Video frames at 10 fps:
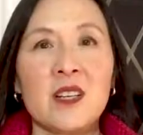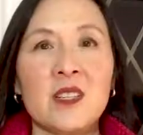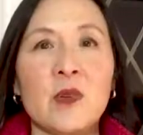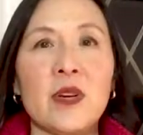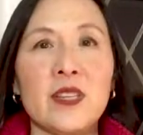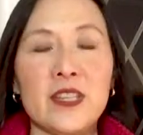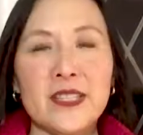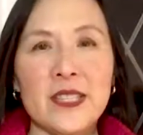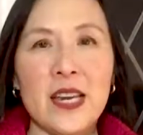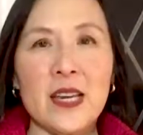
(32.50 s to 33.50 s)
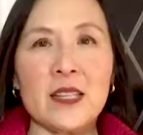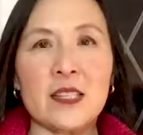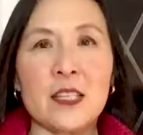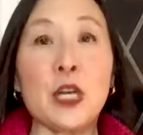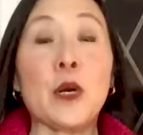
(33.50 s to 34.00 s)
So in this
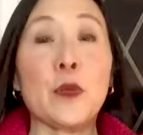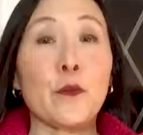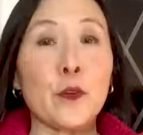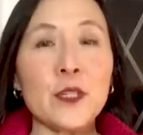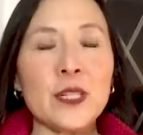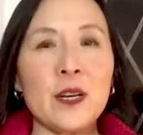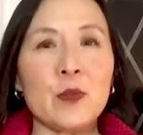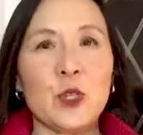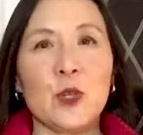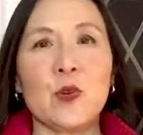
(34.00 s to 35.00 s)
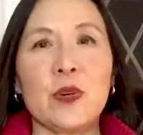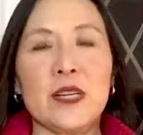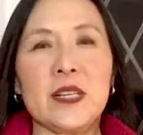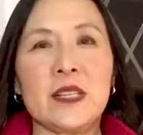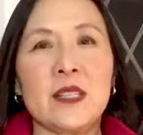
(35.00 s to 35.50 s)
case, the first thing I would do
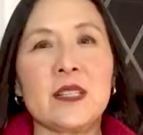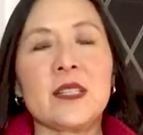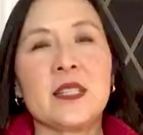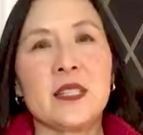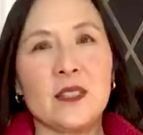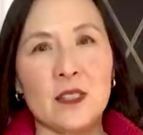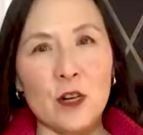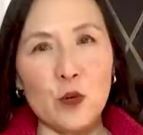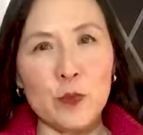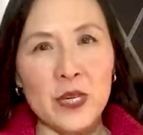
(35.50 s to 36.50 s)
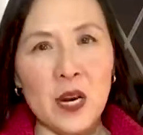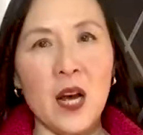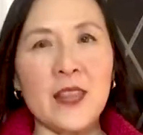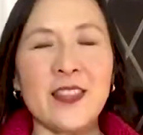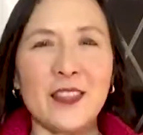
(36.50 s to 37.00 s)
is go
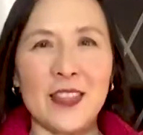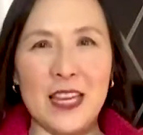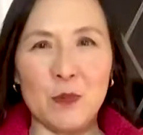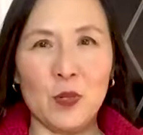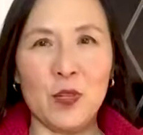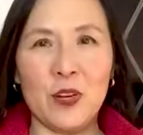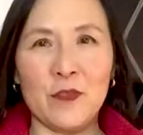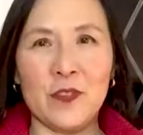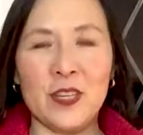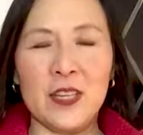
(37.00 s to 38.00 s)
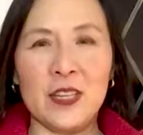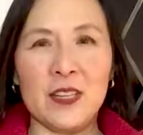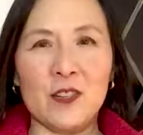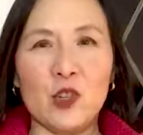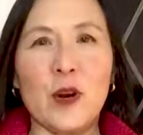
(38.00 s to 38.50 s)
beyond the label of
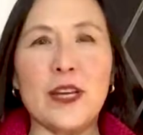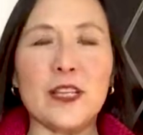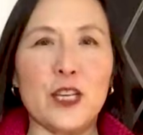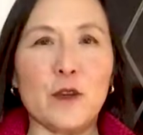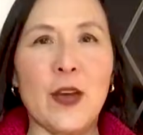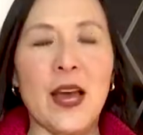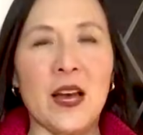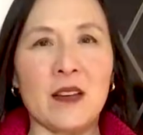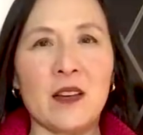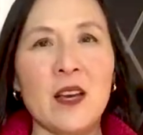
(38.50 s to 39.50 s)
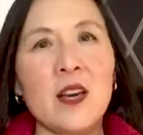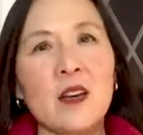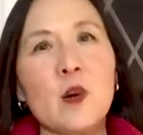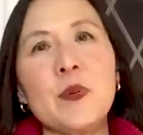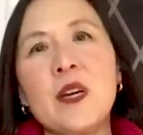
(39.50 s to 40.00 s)
the training that you've had.
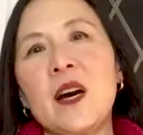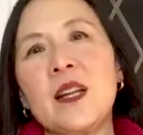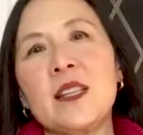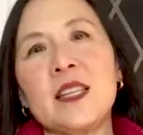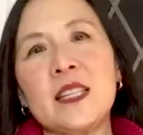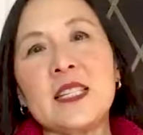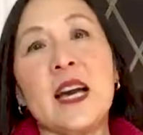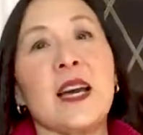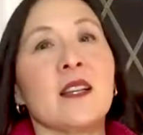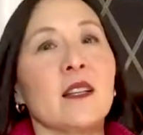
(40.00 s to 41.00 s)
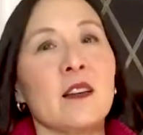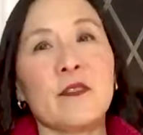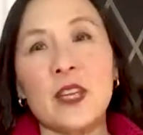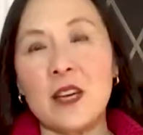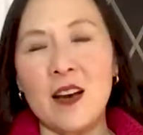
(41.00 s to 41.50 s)
Go beyond the title of
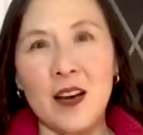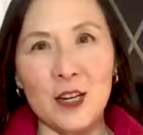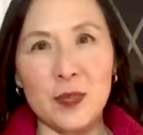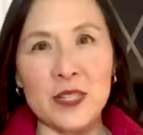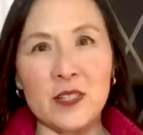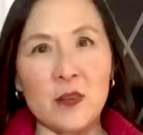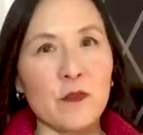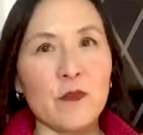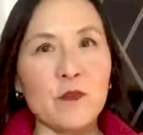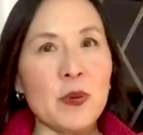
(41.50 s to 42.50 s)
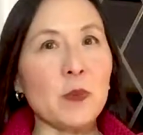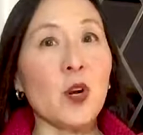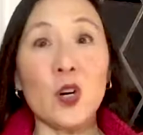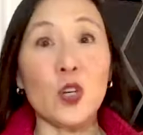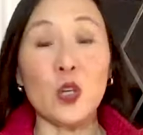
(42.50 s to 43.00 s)
economist. So if people
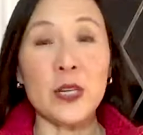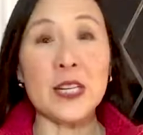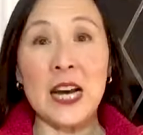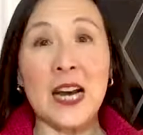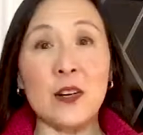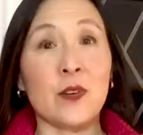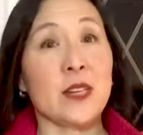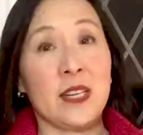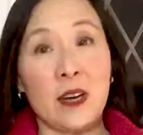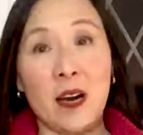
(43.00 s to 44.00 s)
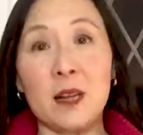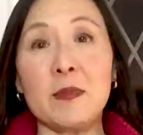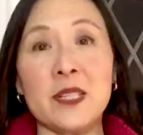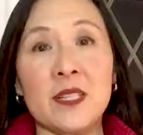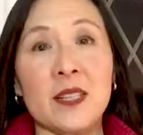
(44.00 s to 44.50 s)
aren't looking to hire
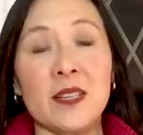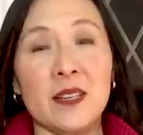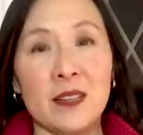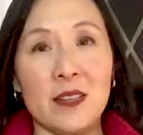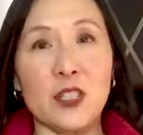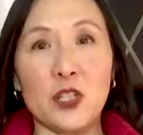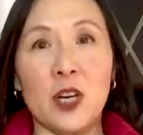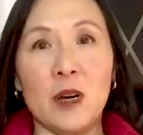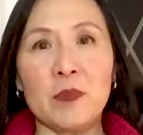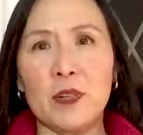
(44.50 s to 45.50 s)
economists as a job.